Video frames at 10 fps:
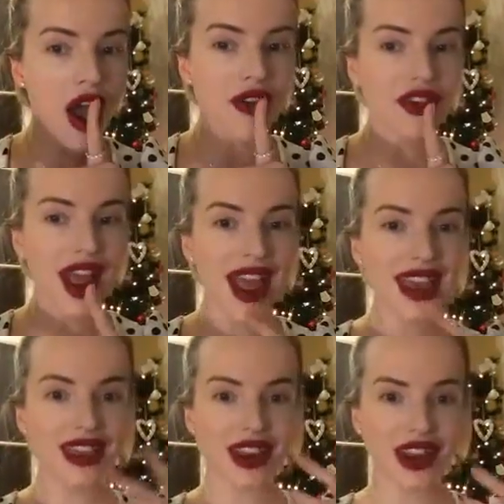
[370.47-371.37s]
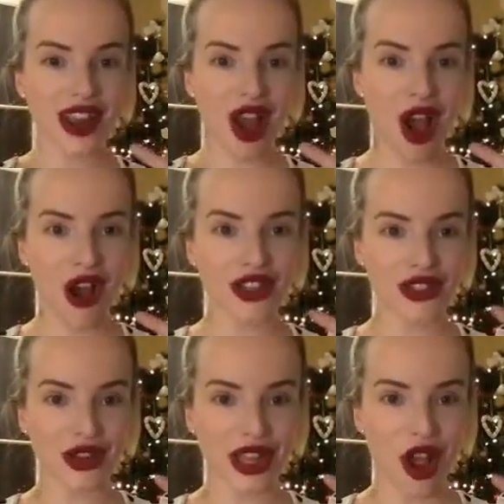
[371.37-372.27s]
Right? There you go. Just
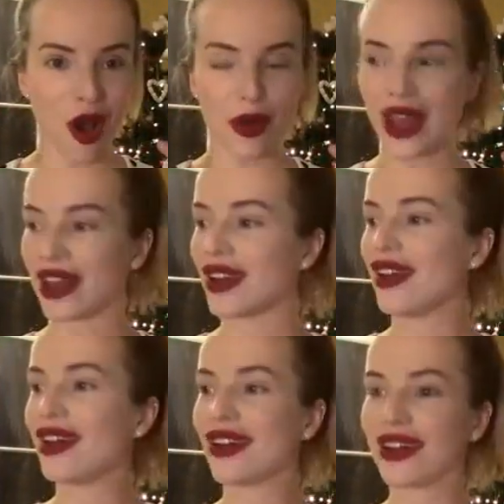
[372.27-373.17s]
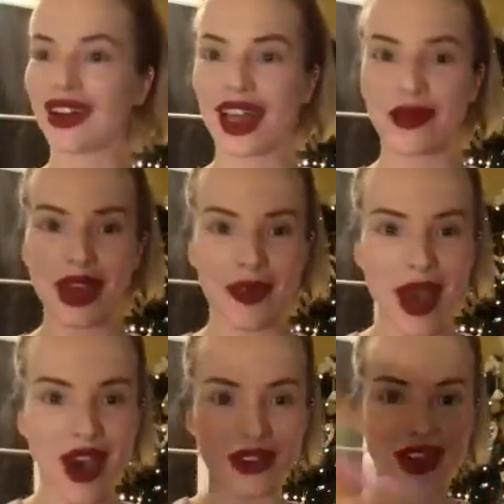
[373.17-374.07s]
really open. Kind of like Mickey
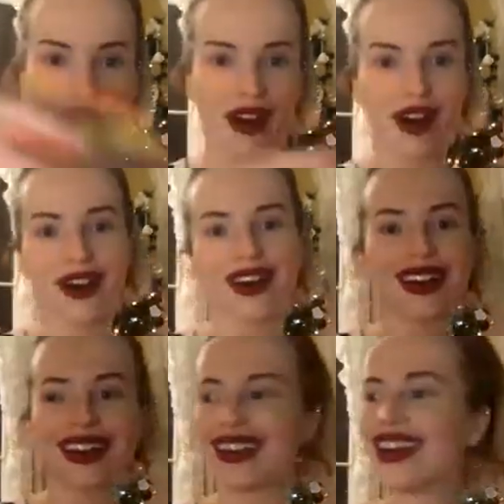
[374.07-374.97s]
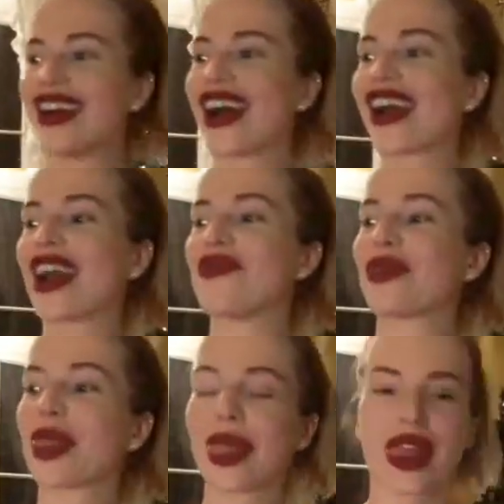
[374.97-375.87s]
Mouse. All right.
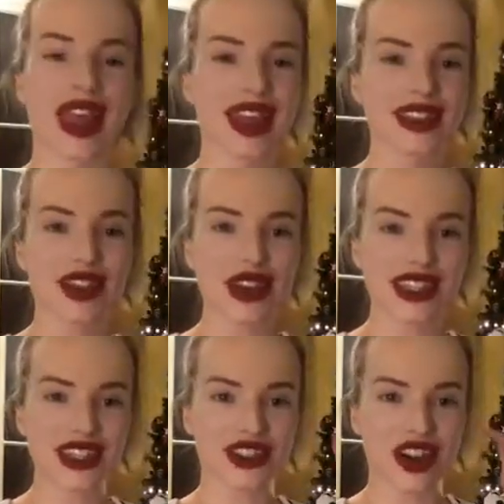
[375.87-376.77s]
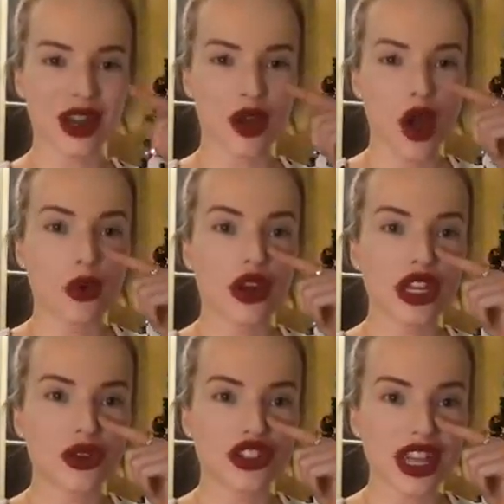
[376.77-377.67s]
So let's get started. We're going to
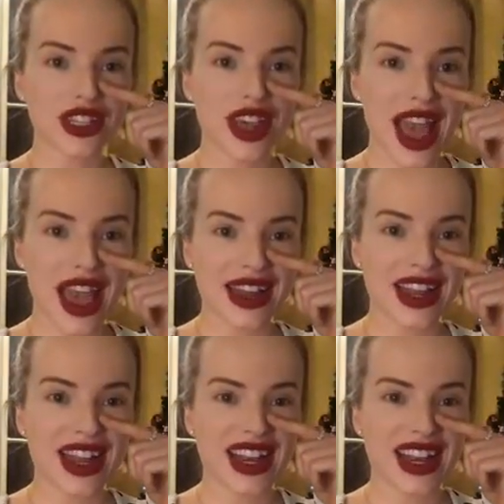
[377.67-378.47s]
do a gentle N.